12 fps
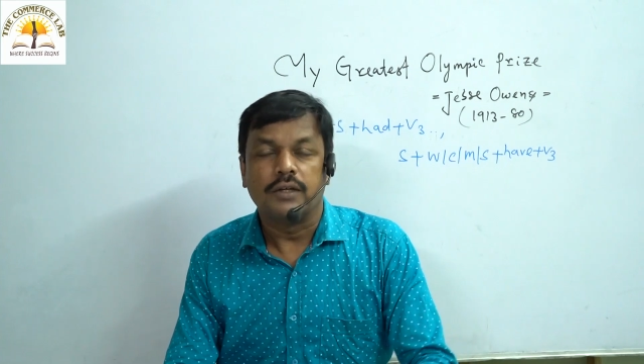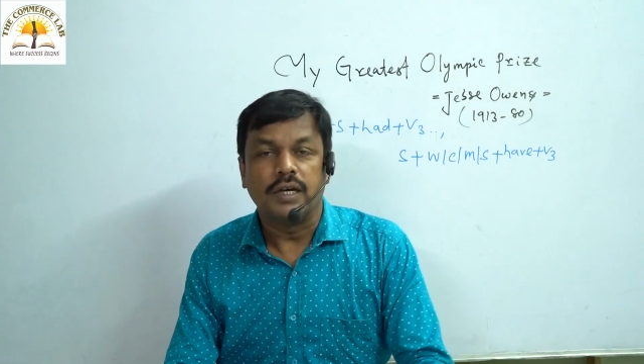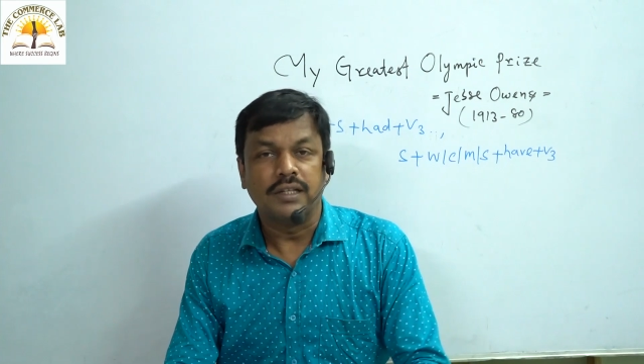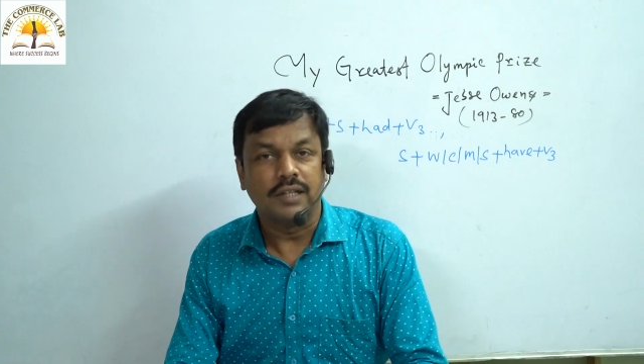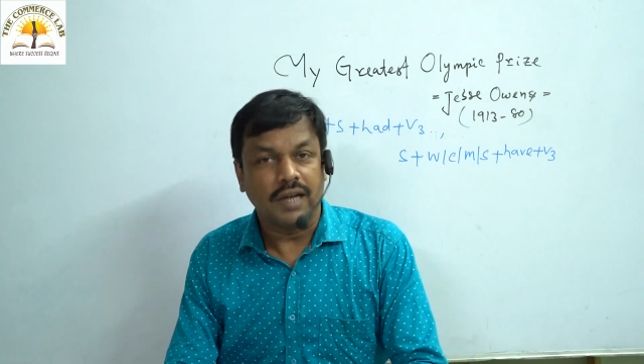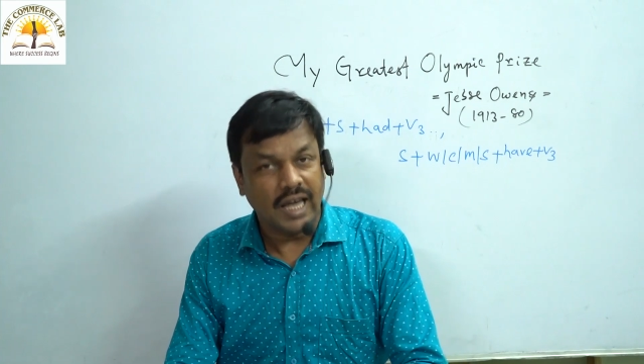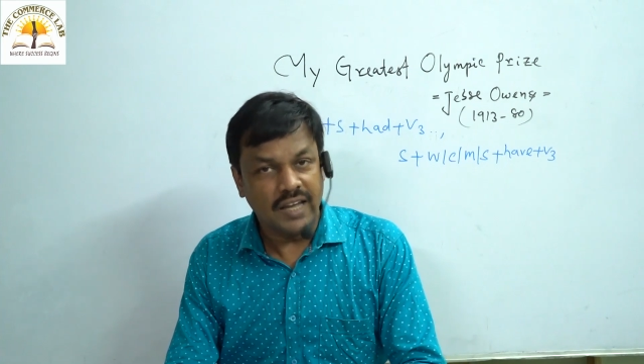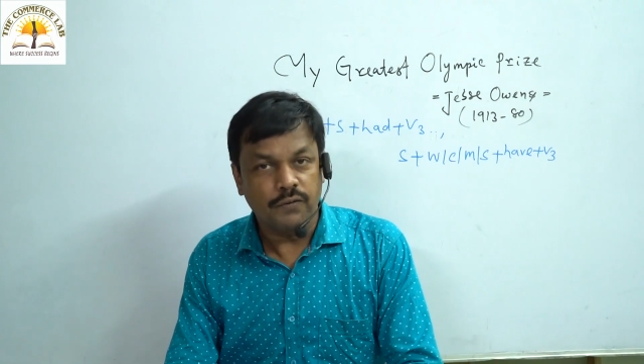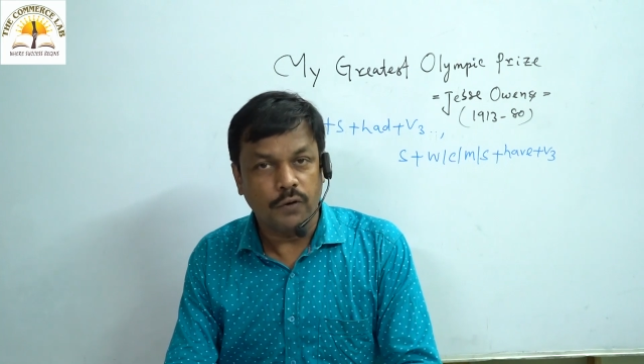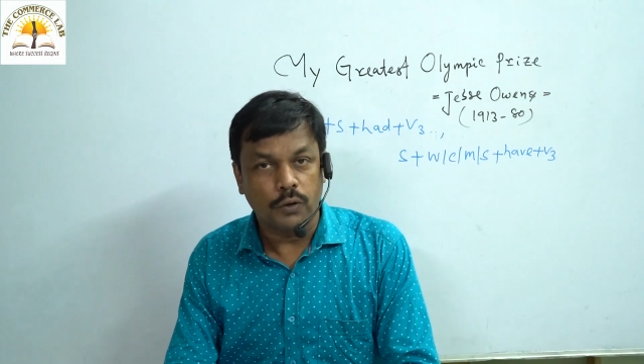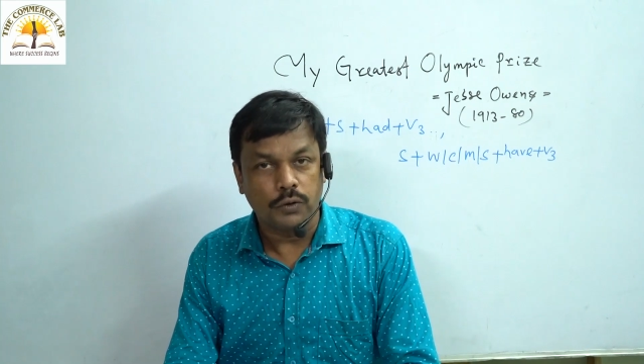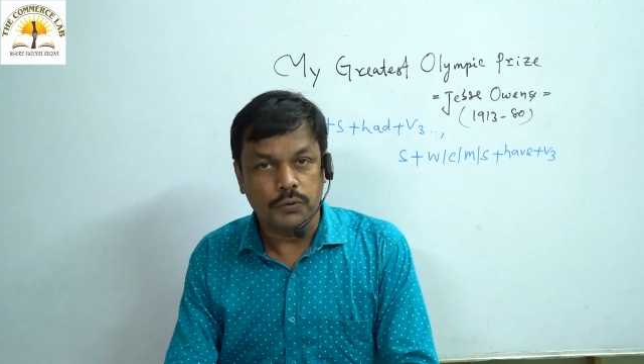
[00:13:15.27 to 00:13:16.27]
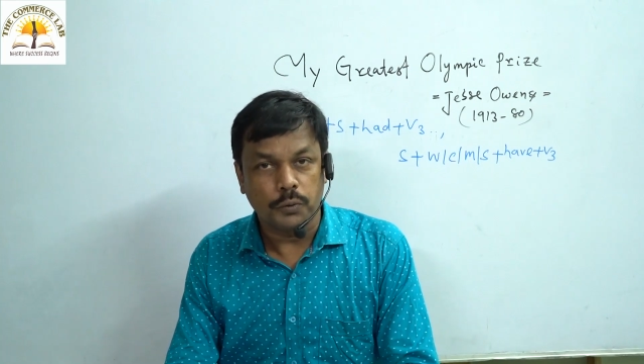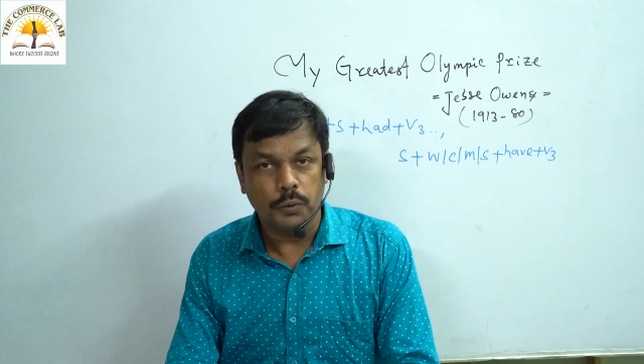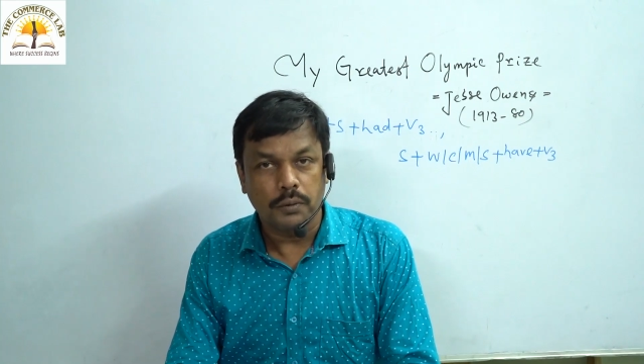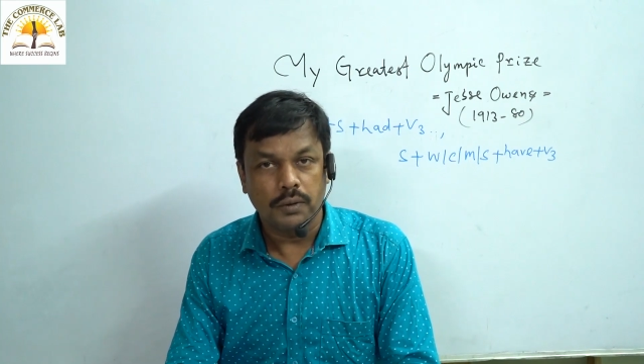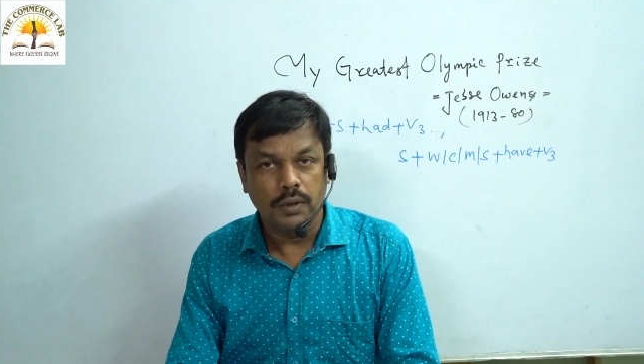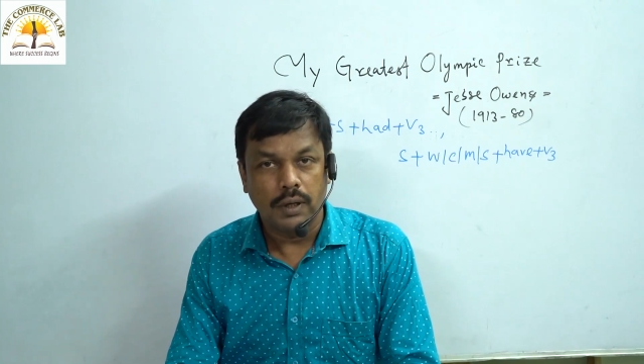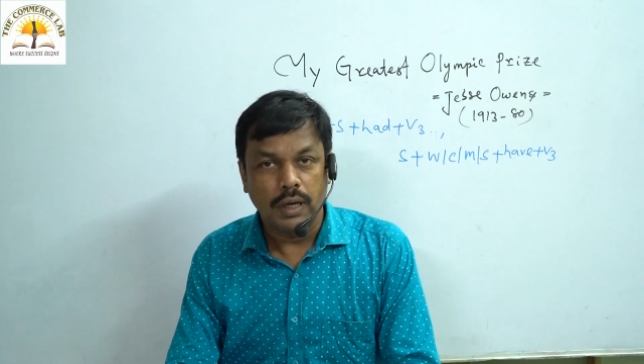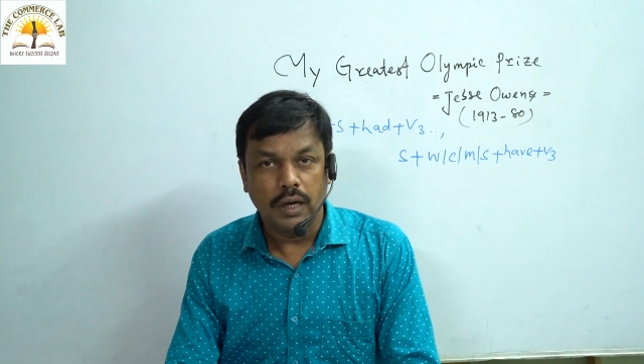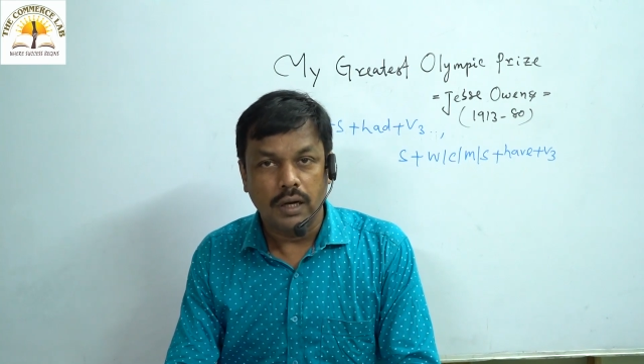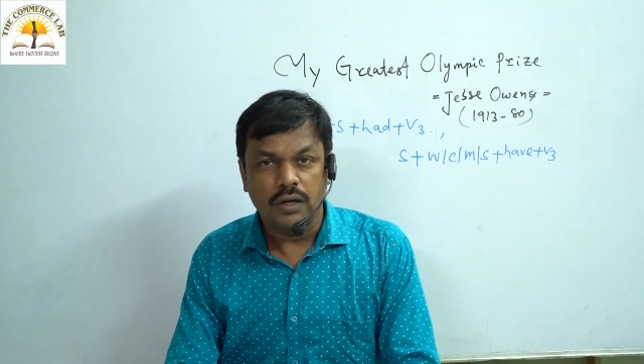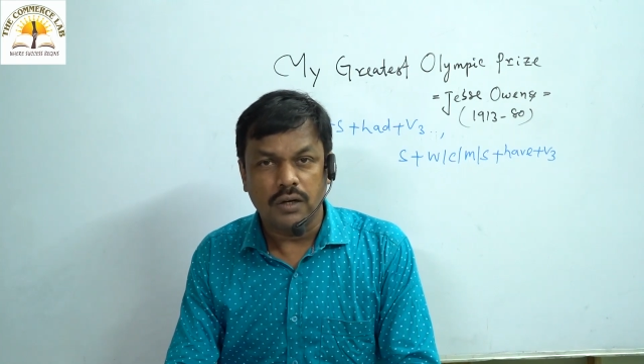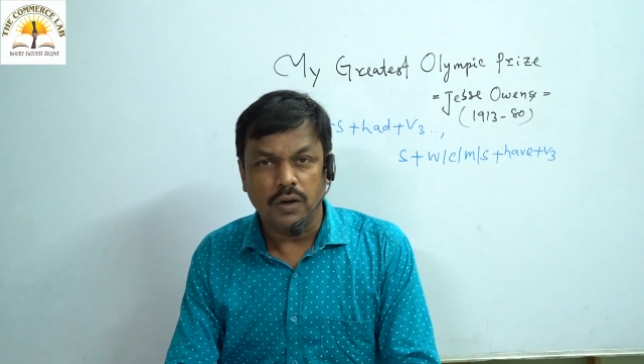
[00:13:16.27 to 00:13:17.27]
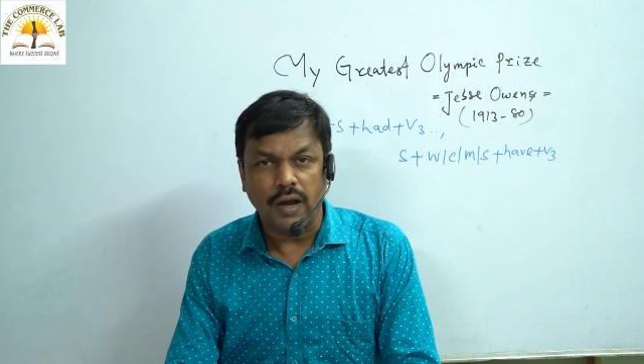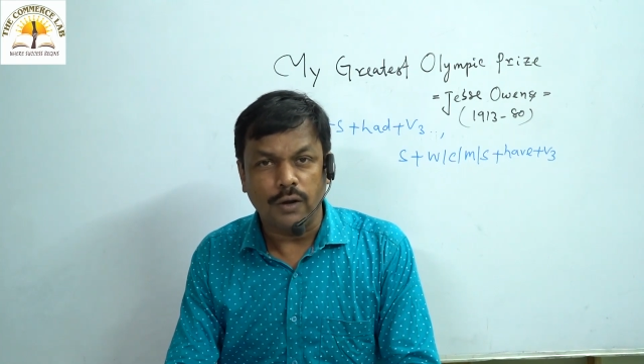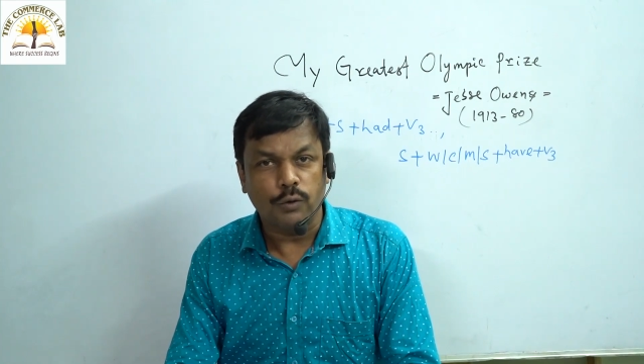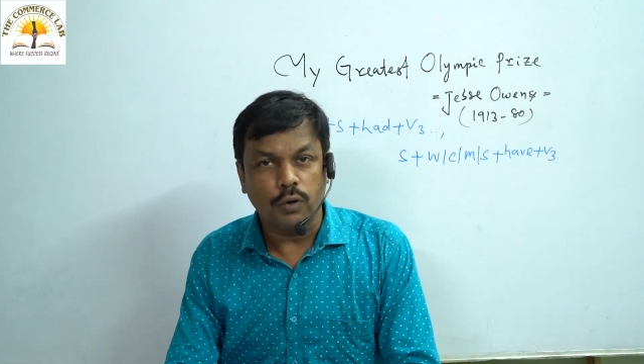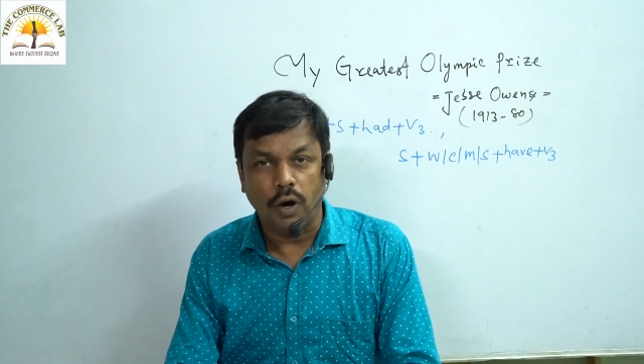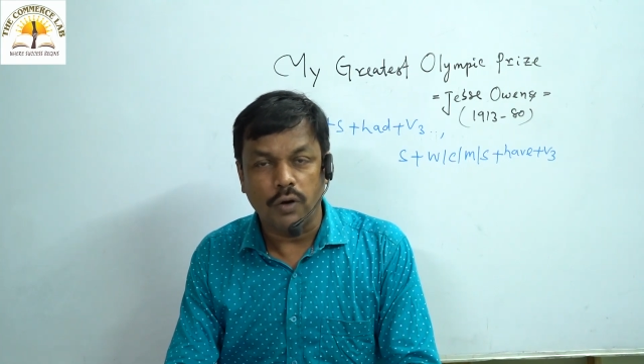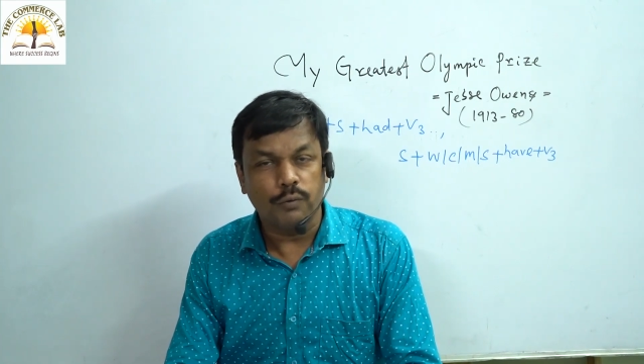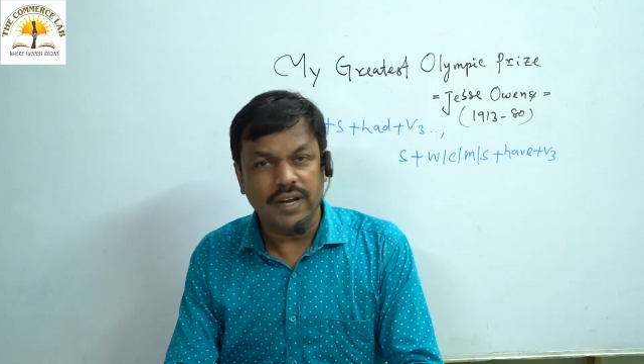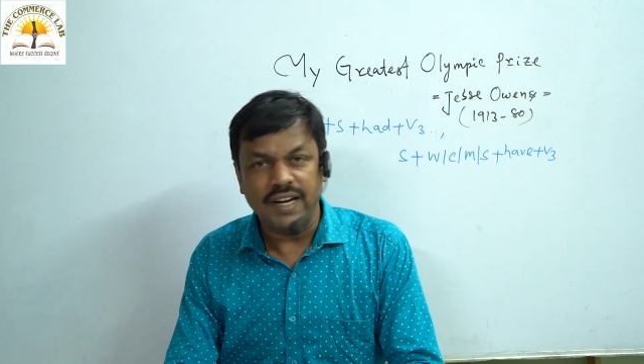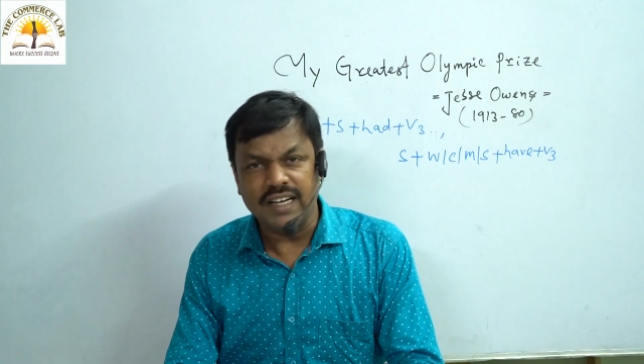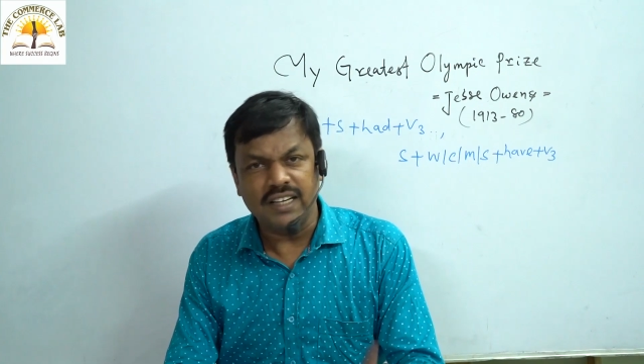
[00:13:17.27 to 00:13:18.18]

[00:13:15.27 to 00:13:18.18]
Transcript: In the life also, conquering